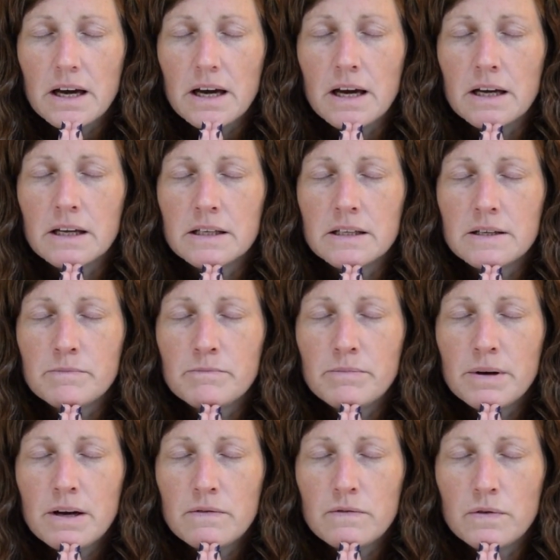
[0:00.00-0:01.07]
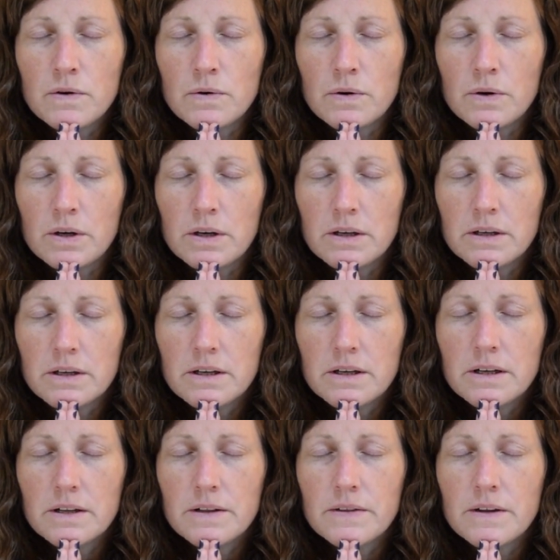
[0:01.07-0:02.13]
and above all,
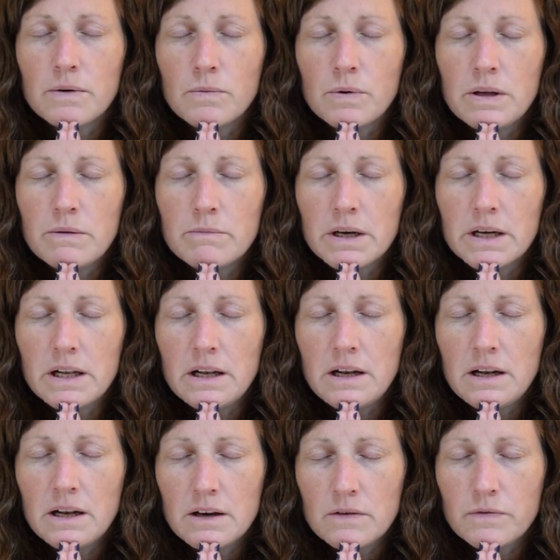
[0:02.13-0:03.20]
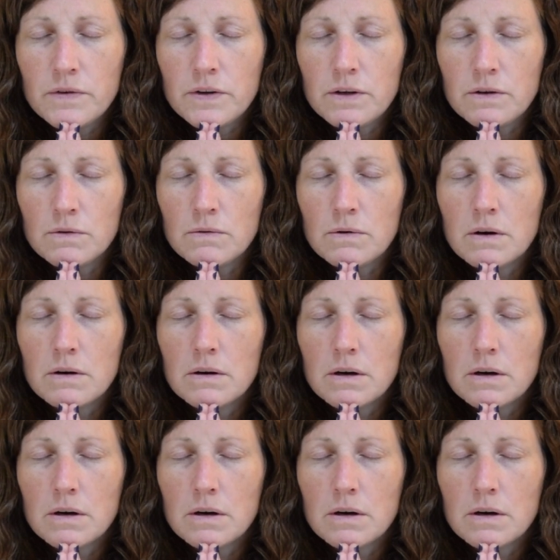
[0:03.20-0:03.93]
that we might love you